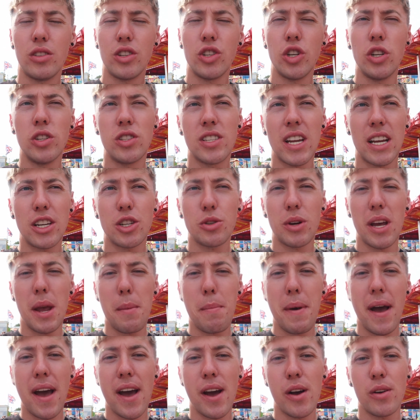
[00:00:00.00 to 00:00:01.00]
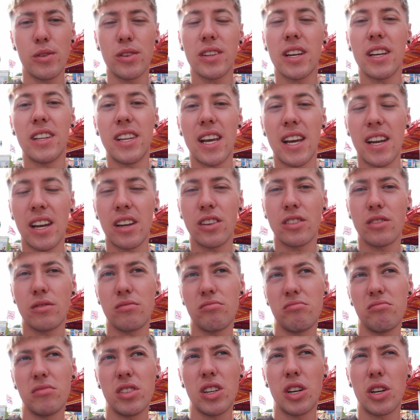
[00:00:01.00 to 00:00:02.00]
use that £20, and then
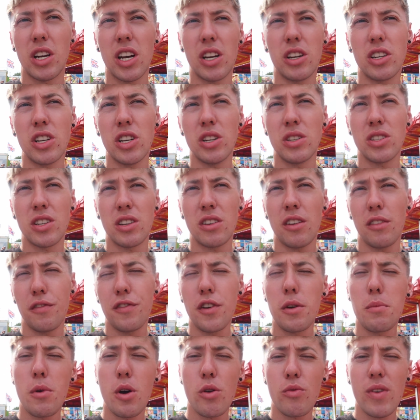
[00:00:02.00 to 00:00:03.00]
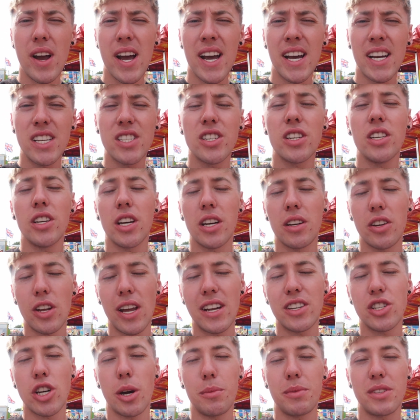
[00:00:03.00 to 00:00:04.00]
you're going to use a few more rides, you can
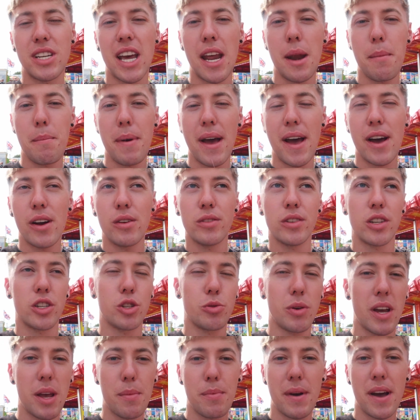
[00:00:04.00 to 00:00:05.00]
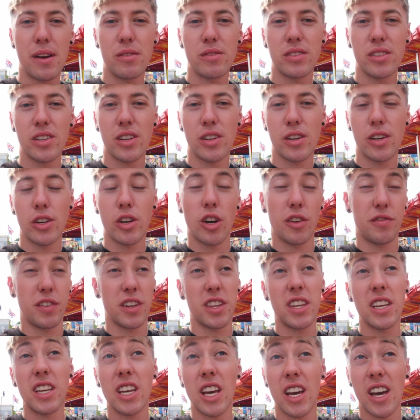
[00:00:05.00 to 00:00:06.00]
then top £10 or £20 on. Or if
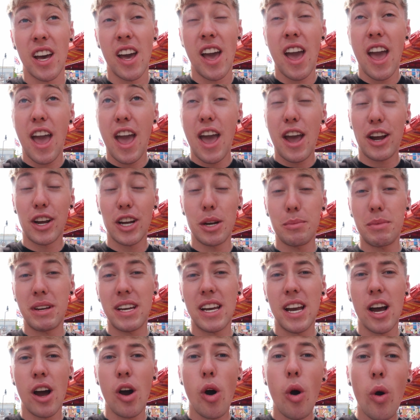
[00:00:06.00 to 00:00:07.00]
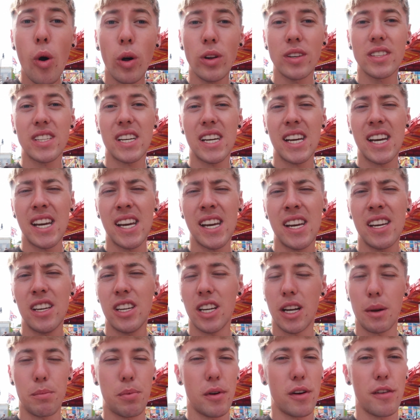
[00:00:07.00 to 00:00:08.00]
you think you're going to be here all day,
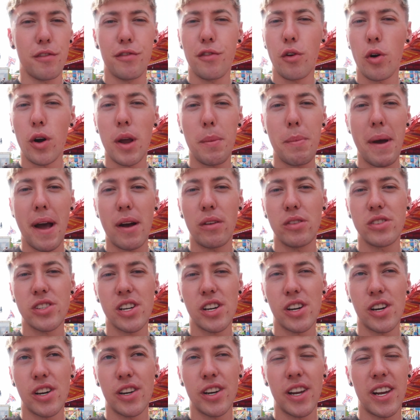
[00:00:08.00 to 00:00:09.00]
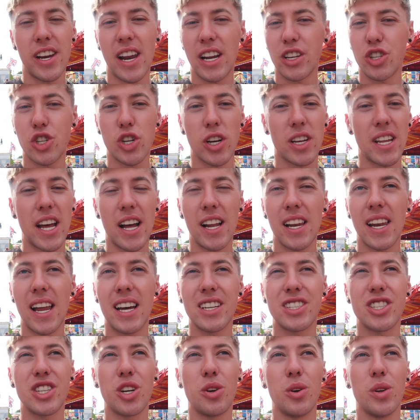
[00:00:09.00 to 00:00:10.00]
you can put £40 on, and I'm sure that'll
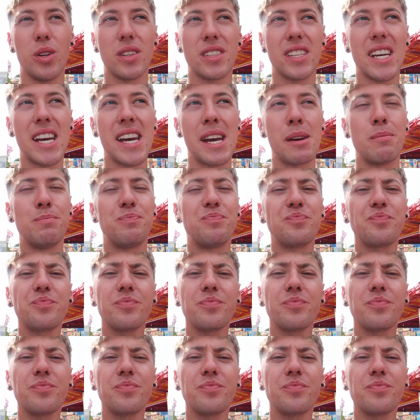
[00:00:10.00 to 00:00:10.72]
last you all day.